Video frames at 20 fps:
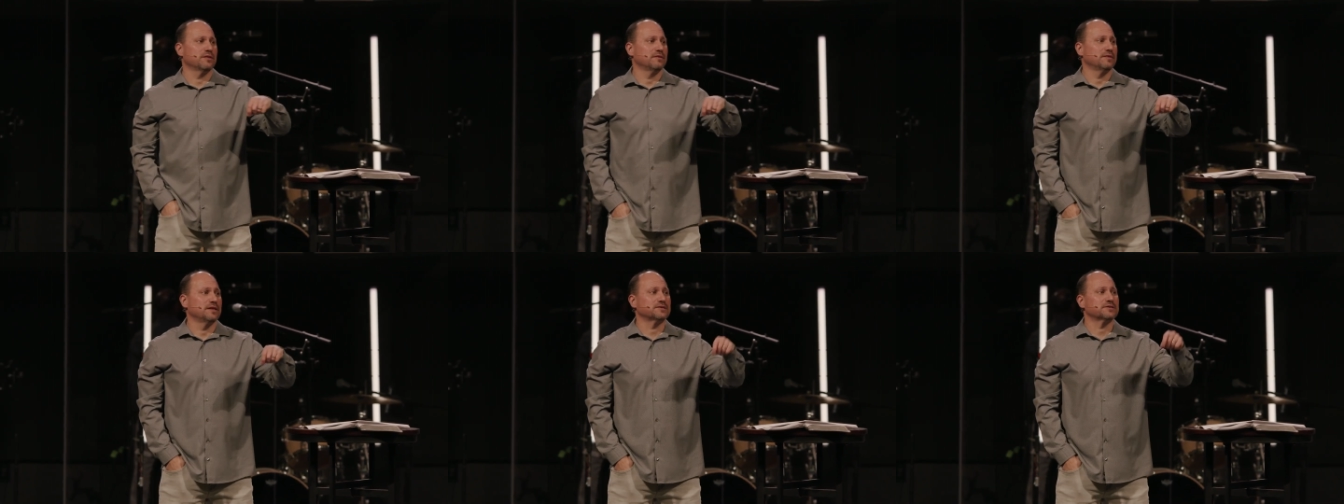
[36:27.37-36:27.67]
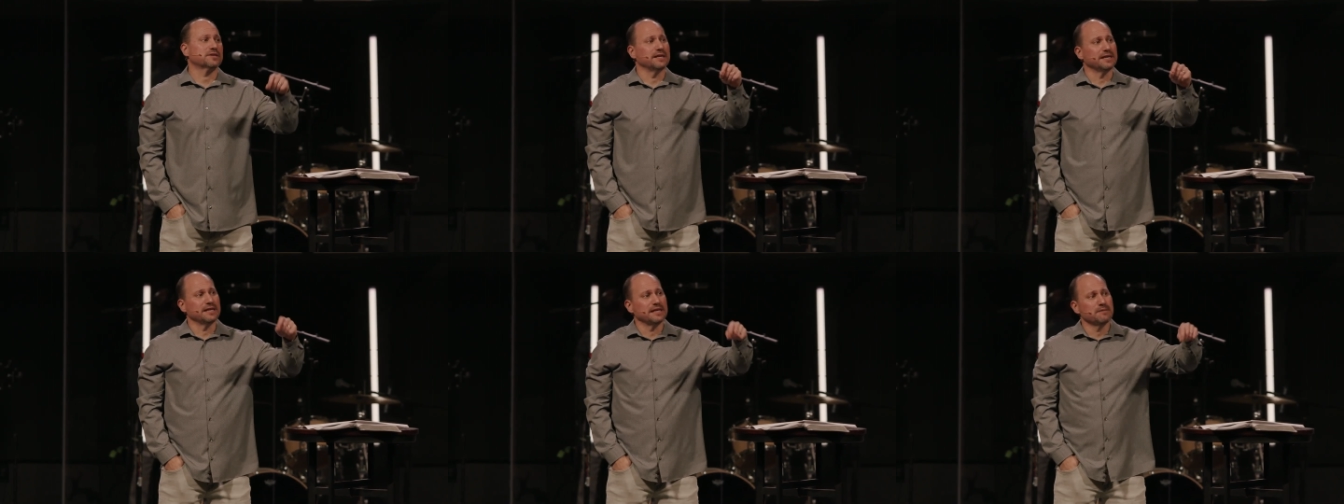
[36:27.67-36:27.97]
that's
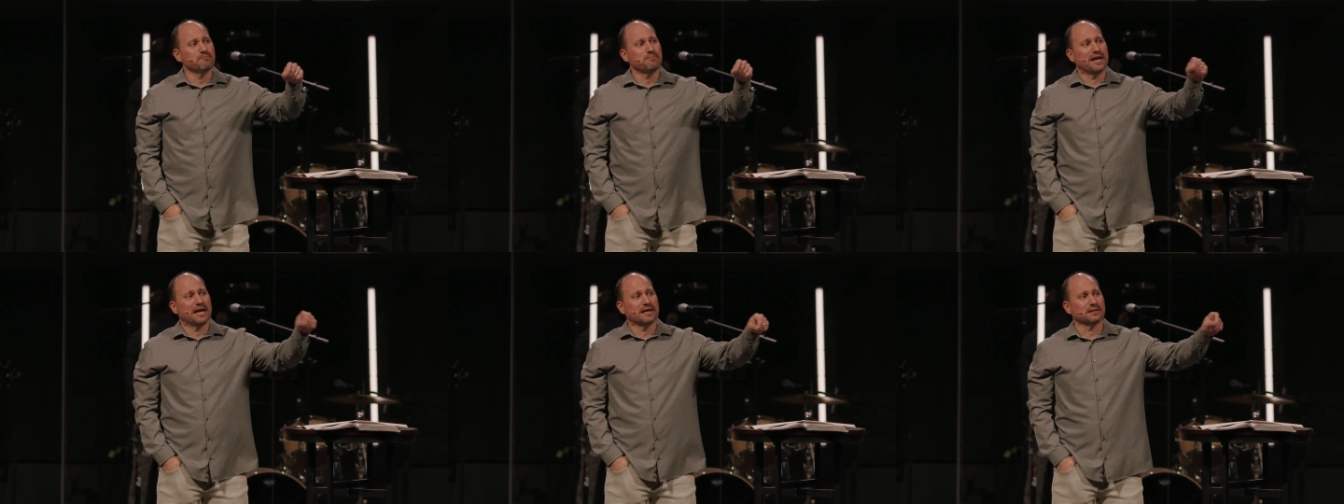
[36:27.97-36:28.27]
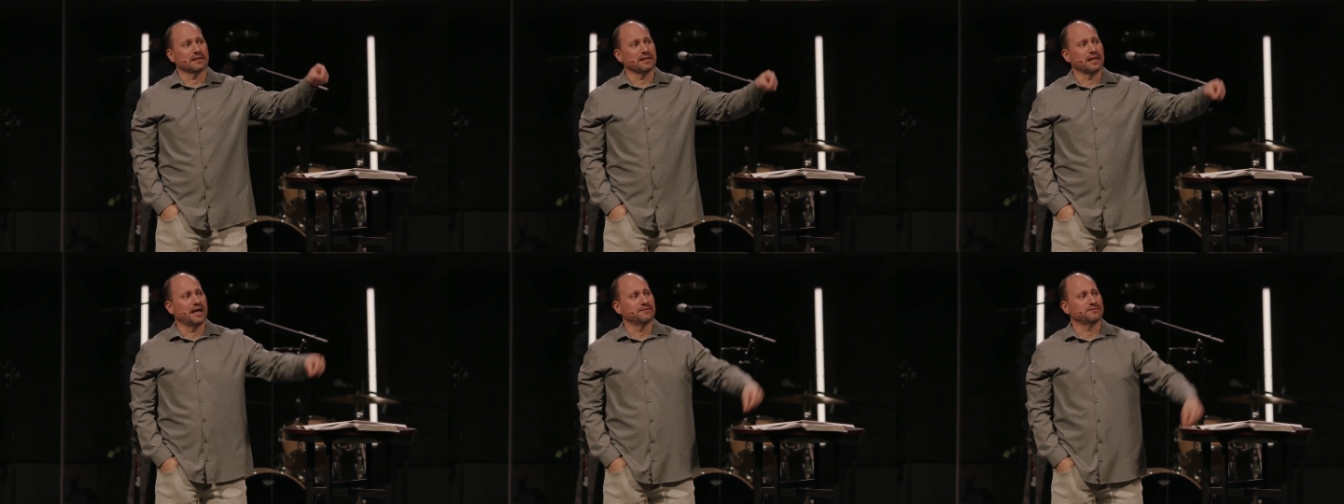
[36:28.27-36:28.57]
going to impact
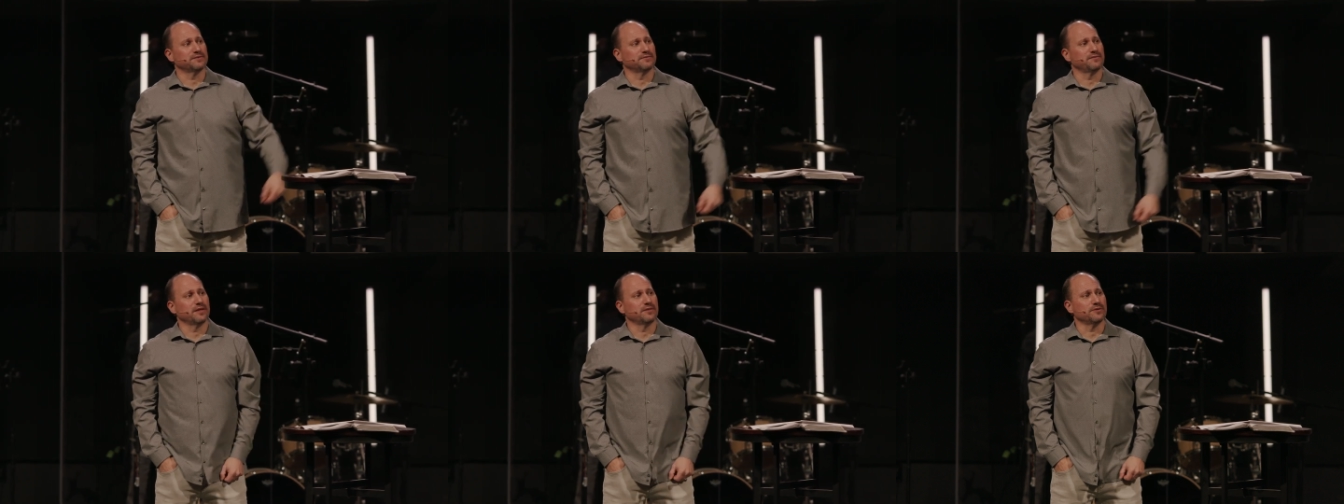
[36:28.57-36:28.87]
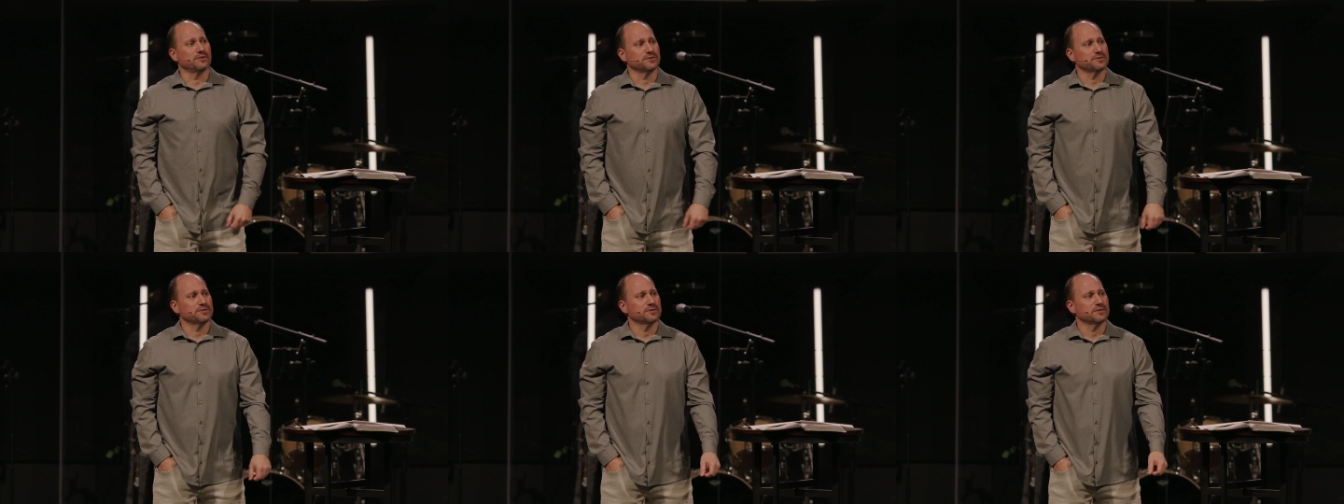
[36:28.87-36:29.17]
the lives of
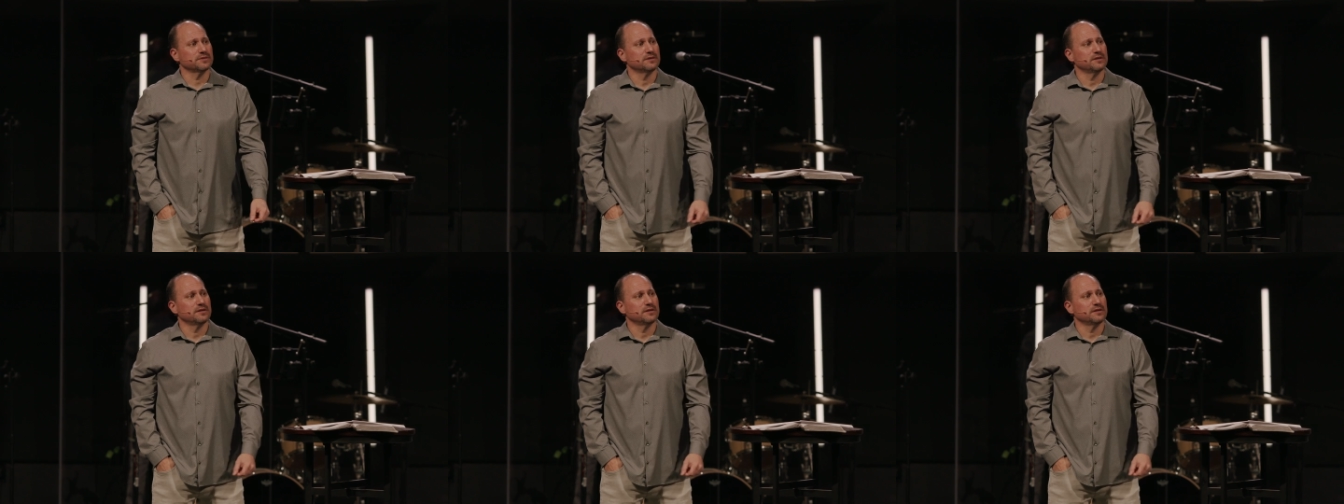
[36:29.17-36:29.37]
others.